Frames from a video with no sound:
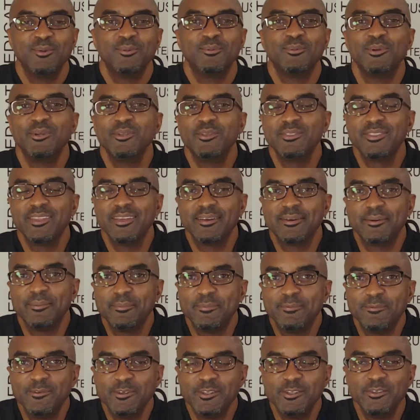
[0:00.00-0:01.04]
What do you think
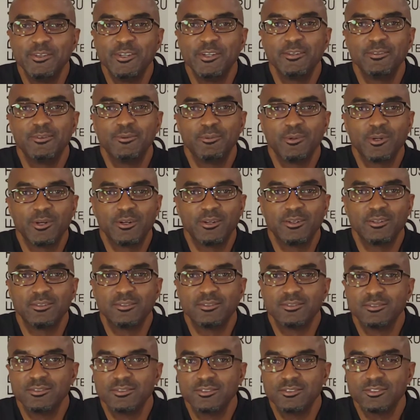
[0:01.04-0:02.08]
of when you hear the word
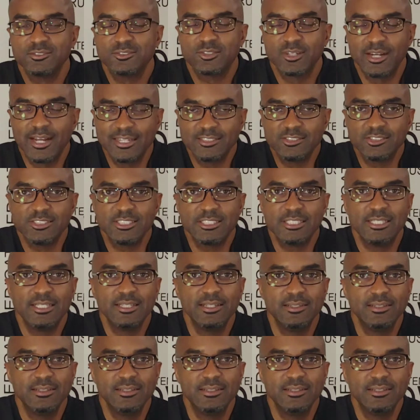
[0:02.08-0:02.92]
tragedy?